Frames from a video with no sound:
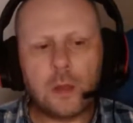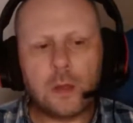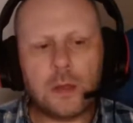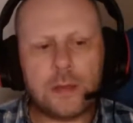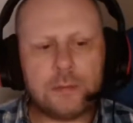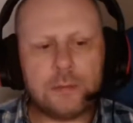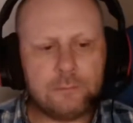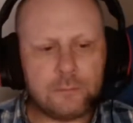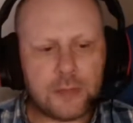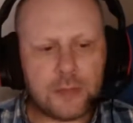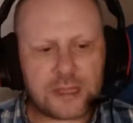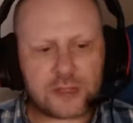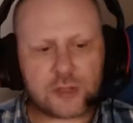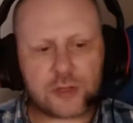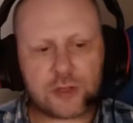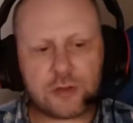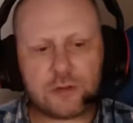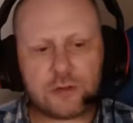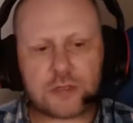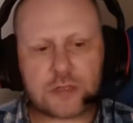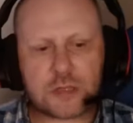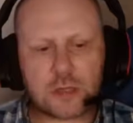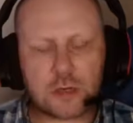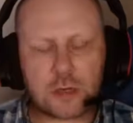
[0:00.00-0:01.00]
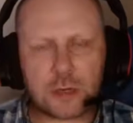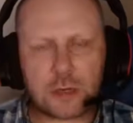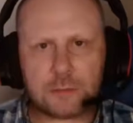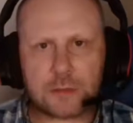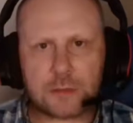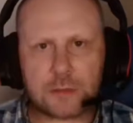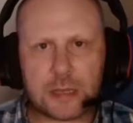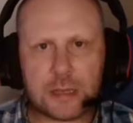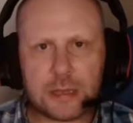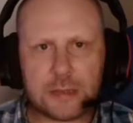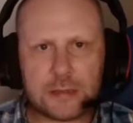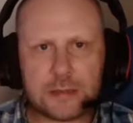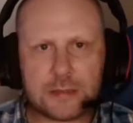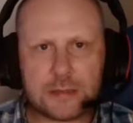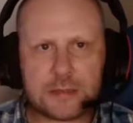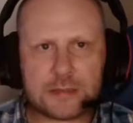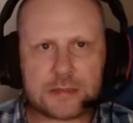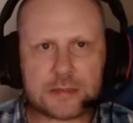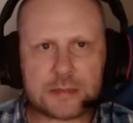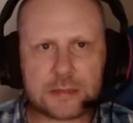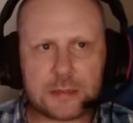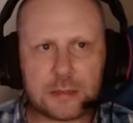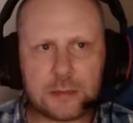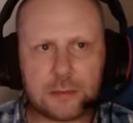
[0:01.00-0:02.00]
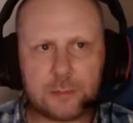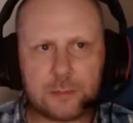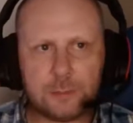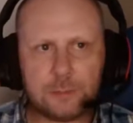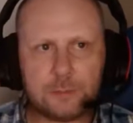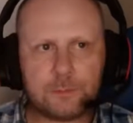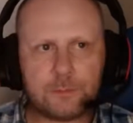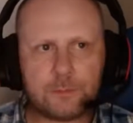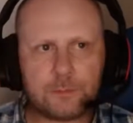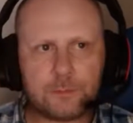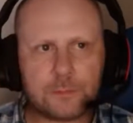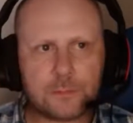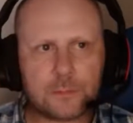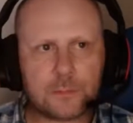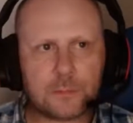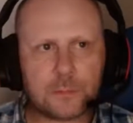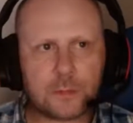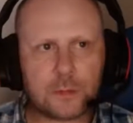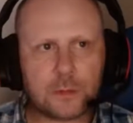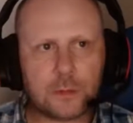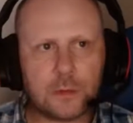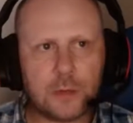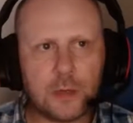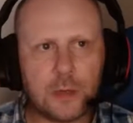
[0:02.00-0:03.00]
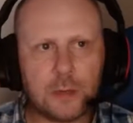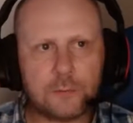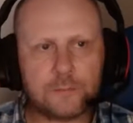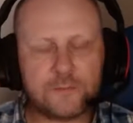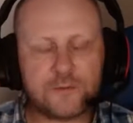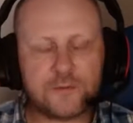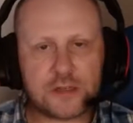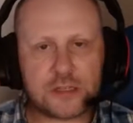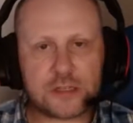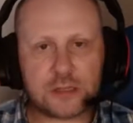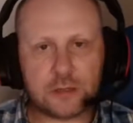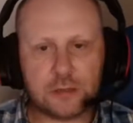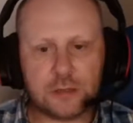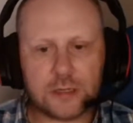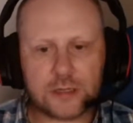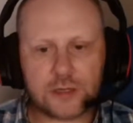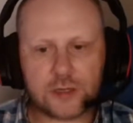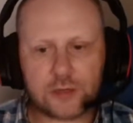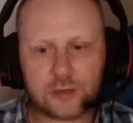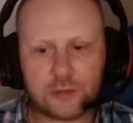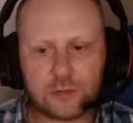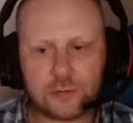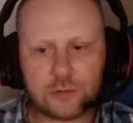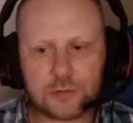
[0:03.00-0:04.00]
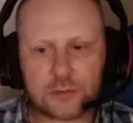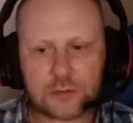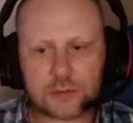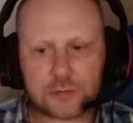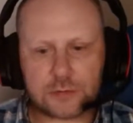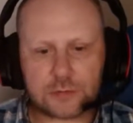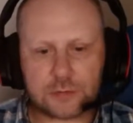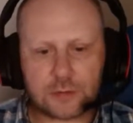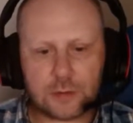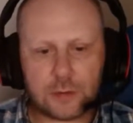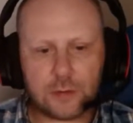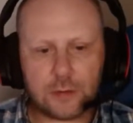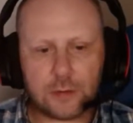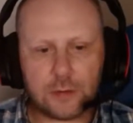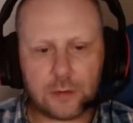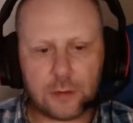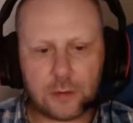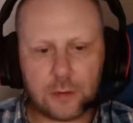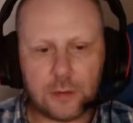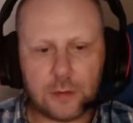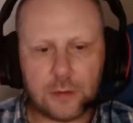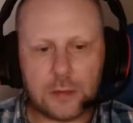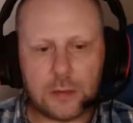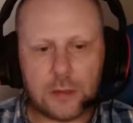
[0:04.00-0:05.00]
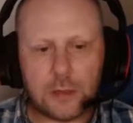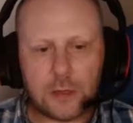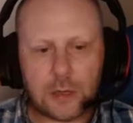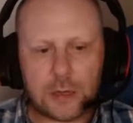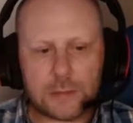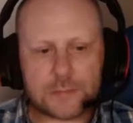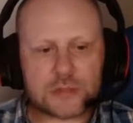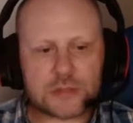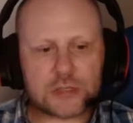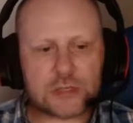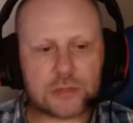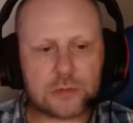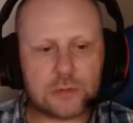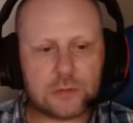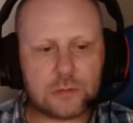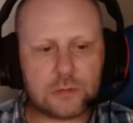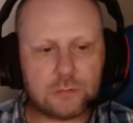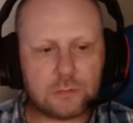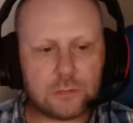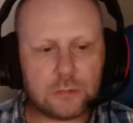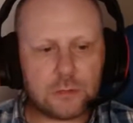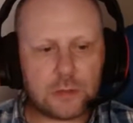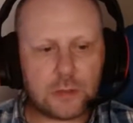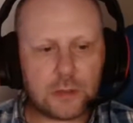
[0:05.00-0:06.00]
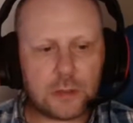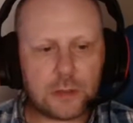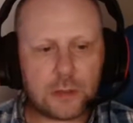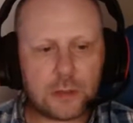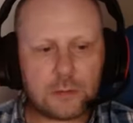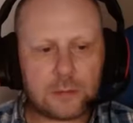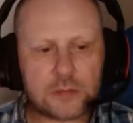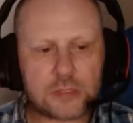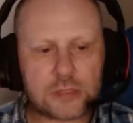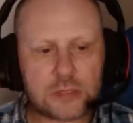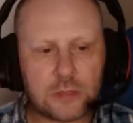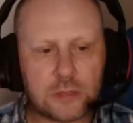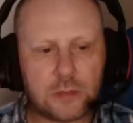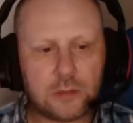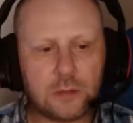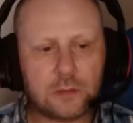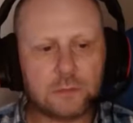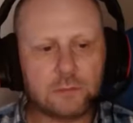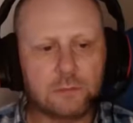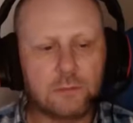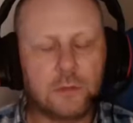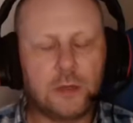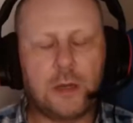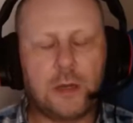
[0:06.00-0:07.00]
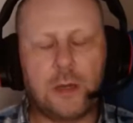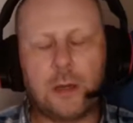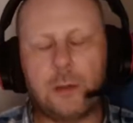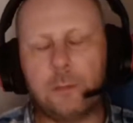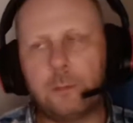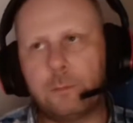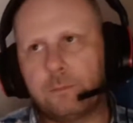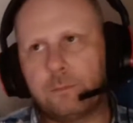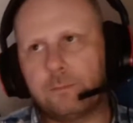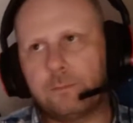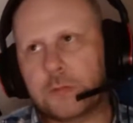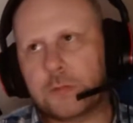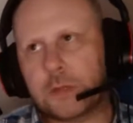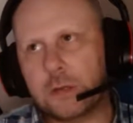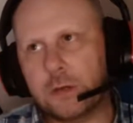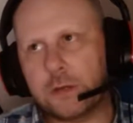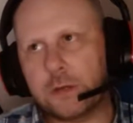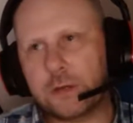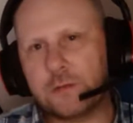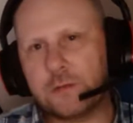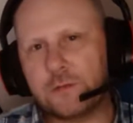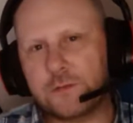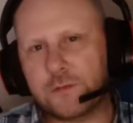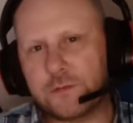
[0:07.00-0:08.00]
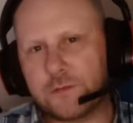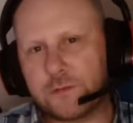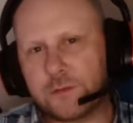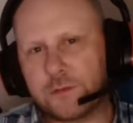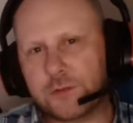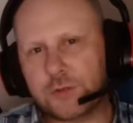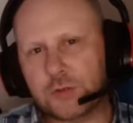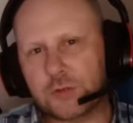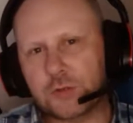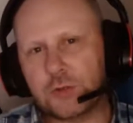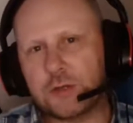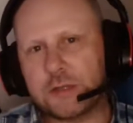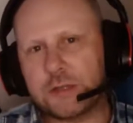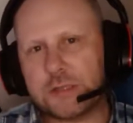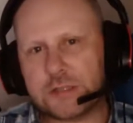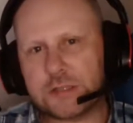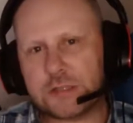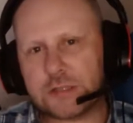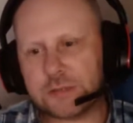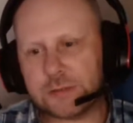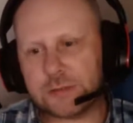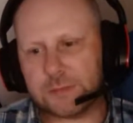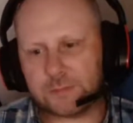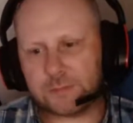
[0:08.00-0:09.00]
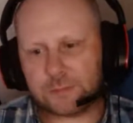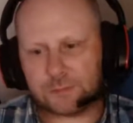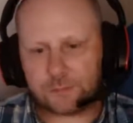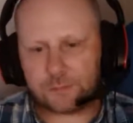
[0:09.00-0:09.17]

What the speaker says: Issues that I'm getting is physical issues. I'm still kind of trying to